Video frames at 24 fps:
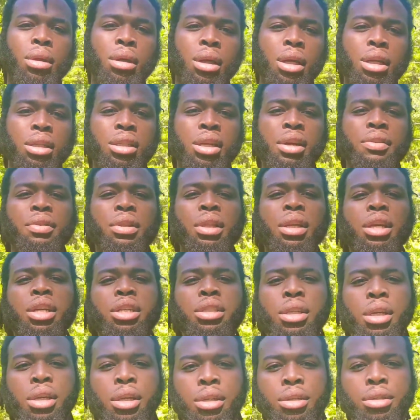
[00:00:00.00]
Because everything
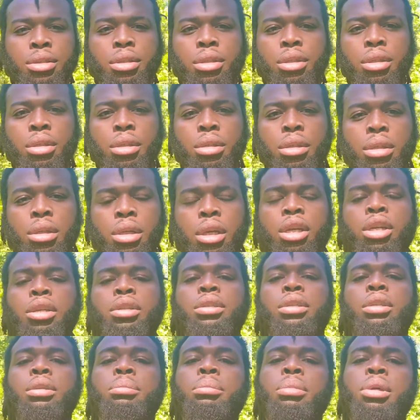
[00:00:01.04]
is energy. And
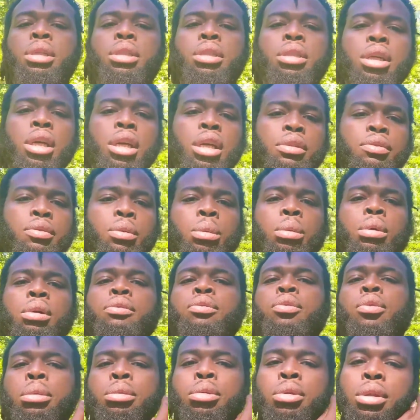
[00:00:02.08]
energy must change from one
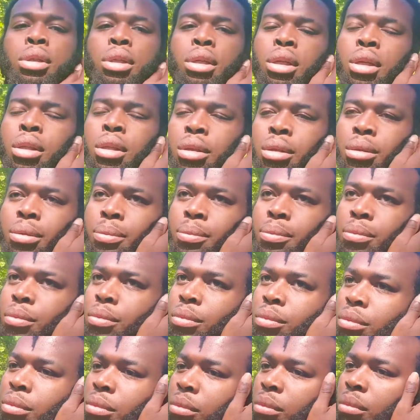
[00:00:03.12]
form to another.
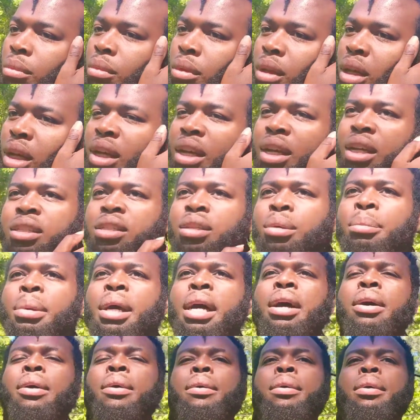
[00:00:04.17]
It's
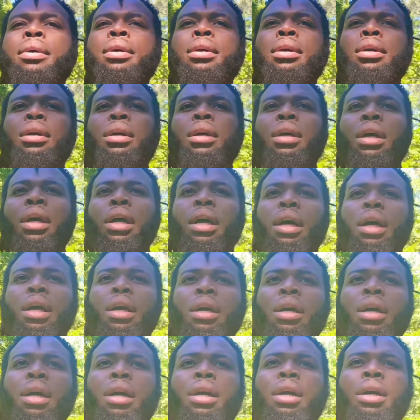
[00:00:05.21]
about
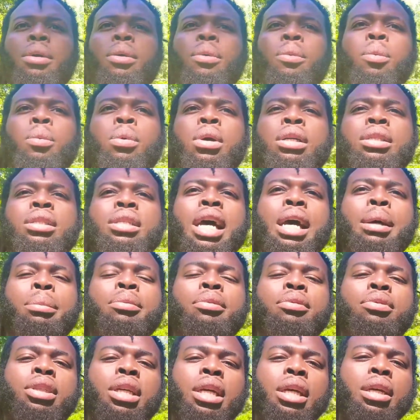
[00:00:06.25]
what type
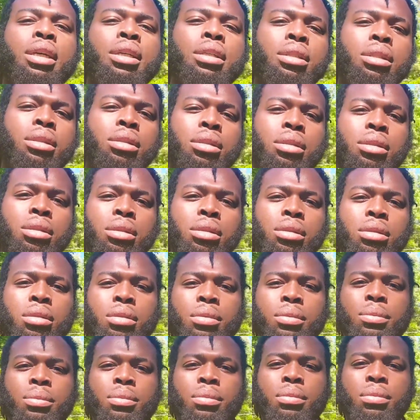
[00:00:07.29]
of changes
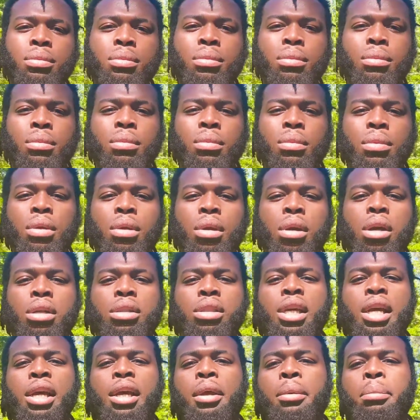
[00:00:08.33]
are
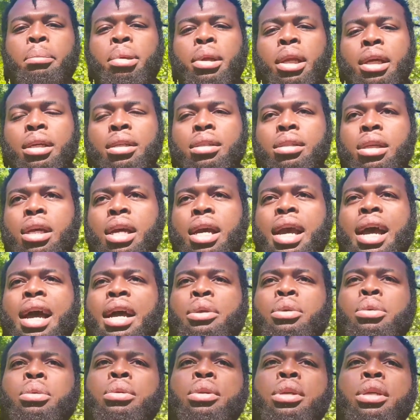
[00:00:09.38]
taking place and how
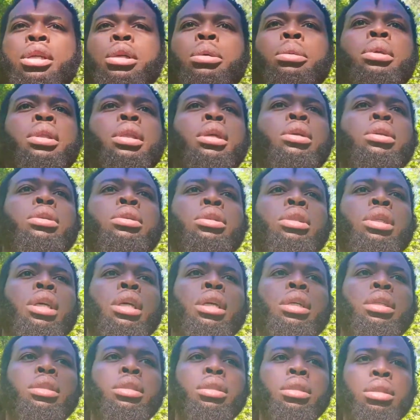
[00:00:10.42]
you deal with those
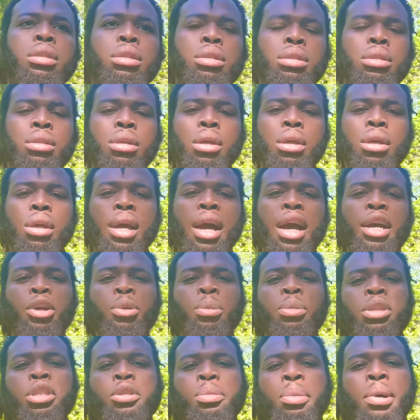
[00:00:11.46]
changes, how you
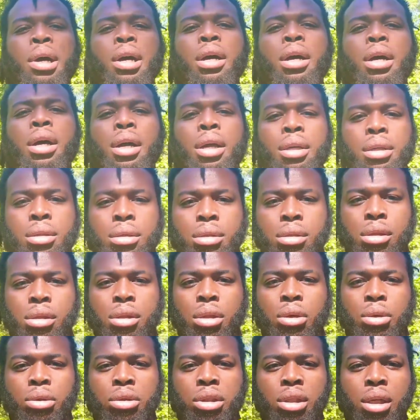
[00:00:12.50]
respond to
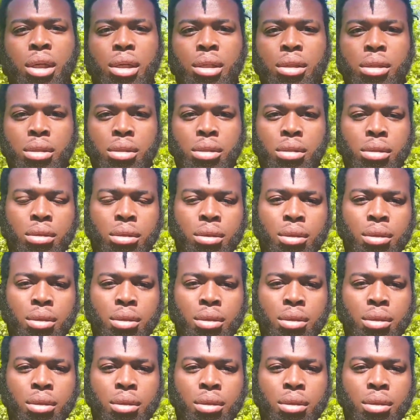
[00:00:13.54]
those changes.